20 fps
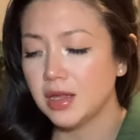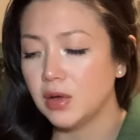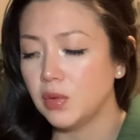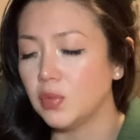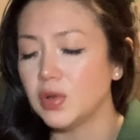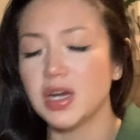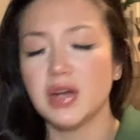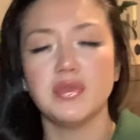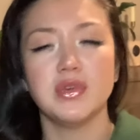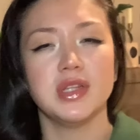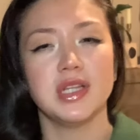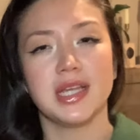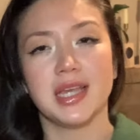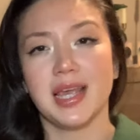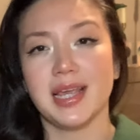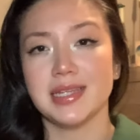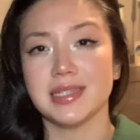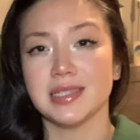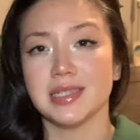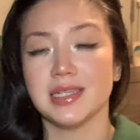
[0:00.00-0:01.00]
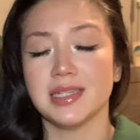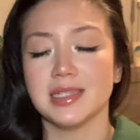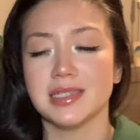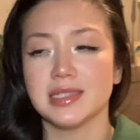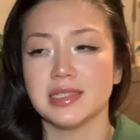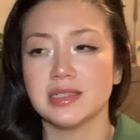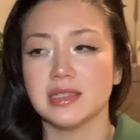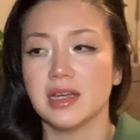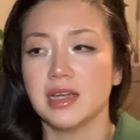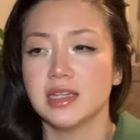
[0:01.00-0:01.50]
Whatever the case
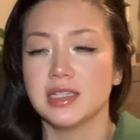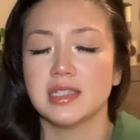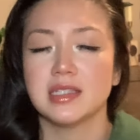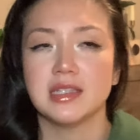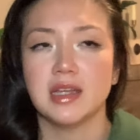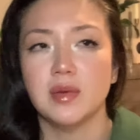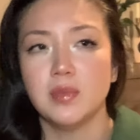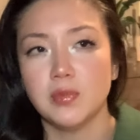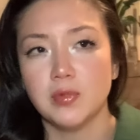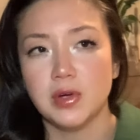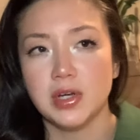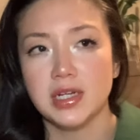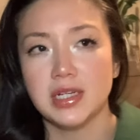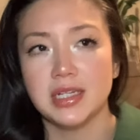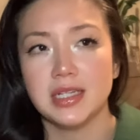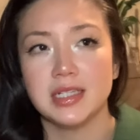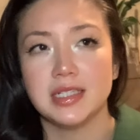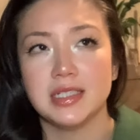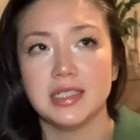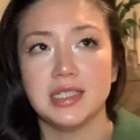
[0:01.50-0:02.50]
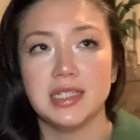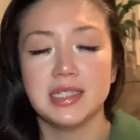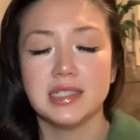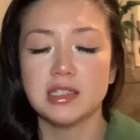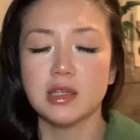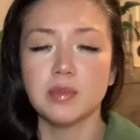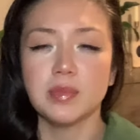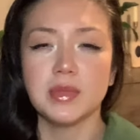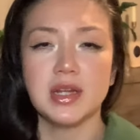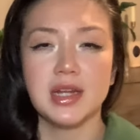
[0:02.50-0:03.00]
is, someone did
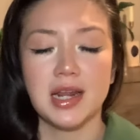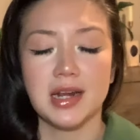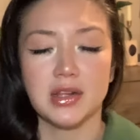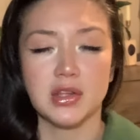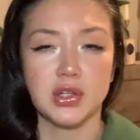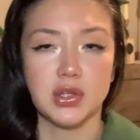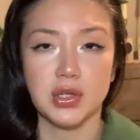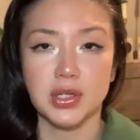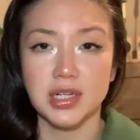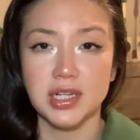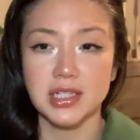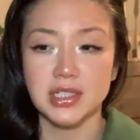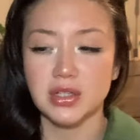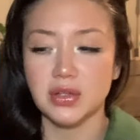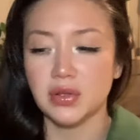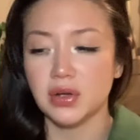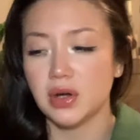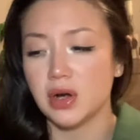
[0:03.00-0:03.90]
something out of the goodness of their